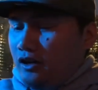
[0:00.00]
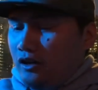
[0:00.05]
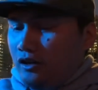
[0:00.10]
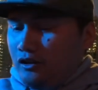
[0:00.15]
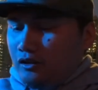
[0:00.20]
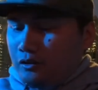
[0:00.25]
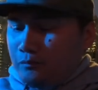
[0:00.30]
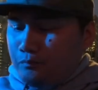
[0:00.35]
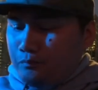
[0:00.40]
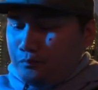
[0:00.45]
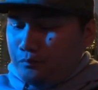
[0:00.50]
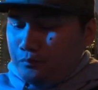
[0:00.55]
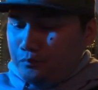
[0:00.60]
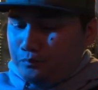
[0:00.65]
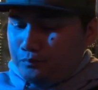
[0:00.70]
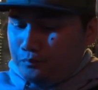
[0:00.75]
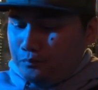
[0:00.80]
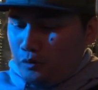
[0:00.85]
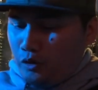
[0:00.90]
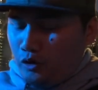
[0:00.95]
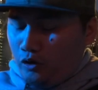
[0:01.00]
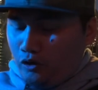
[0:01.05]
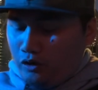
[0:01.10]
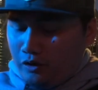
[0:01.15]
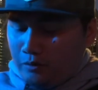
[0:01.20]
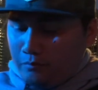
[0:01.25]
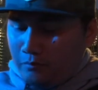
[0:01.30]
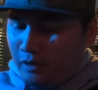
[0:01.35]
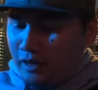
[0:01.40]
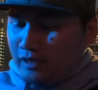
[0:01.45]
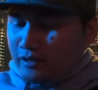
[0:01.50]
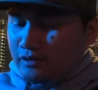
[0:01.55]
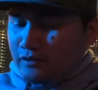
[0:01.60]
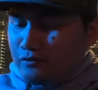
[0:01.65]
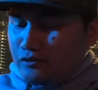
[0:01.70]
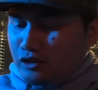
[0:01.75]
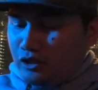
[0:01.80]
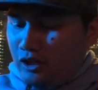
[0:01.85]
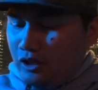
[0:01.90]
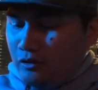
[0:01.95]
on a massive
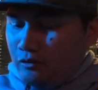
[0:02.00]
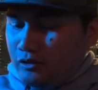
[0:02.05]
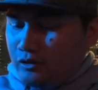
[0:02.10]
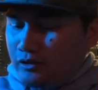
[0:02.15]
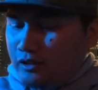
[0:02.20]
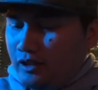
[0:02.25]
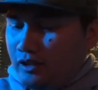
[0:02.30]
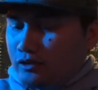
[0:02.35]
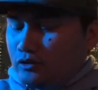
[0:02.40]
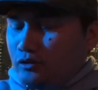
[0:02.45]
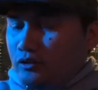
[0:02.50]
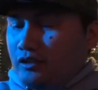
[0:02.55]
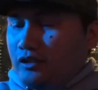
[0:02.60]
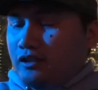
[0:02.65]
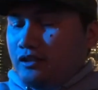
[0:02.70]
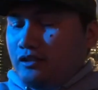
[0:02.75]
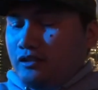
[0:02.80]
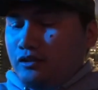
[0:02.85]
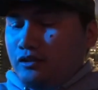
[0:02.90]
skewers, actually.